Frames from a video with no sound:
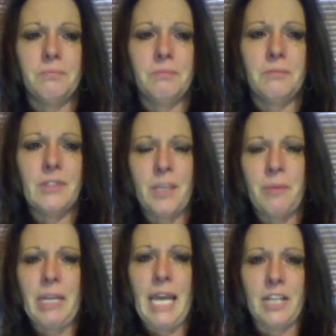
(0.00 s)
somebody
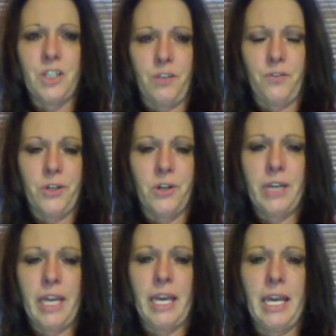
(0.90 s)
asks you if you're okay